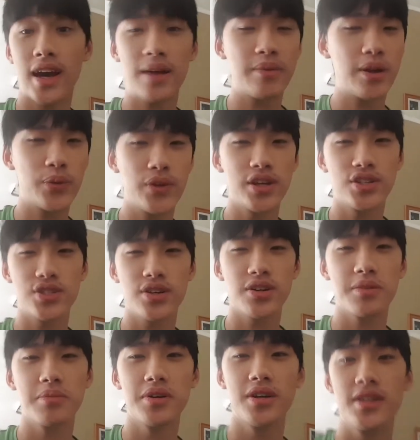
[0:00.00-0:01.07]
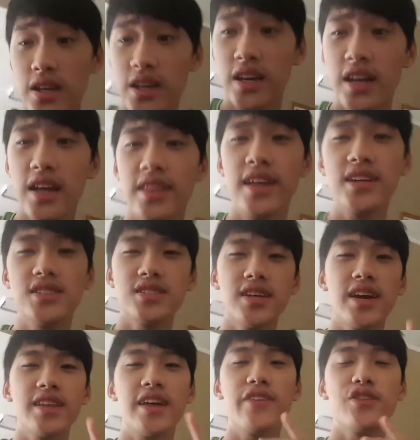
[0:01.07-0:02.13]
I'm not really sure, but they
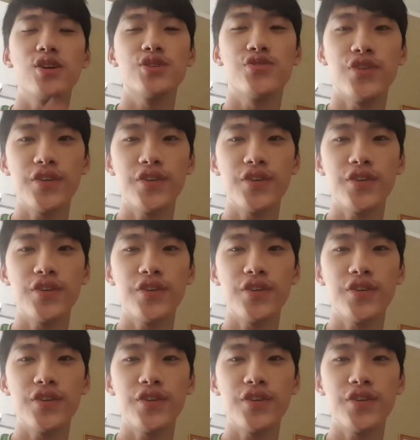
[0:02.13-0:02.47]
say that there's